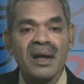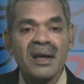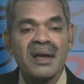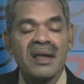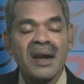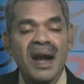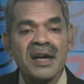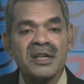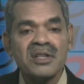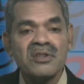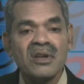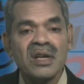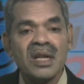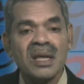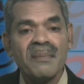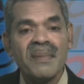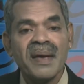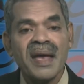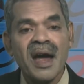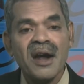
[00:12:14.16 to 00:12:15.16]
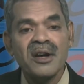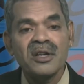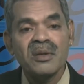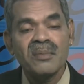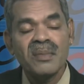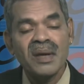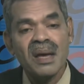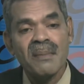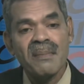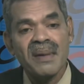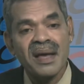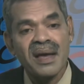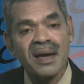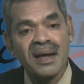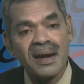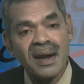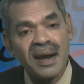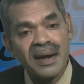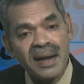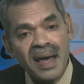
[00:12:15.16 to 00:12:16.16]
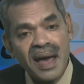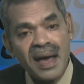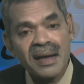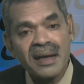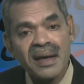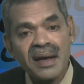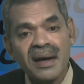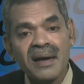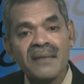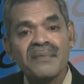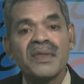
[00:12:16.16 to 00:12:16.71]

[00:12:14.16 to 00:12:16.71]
gradually began to be a bigger headache.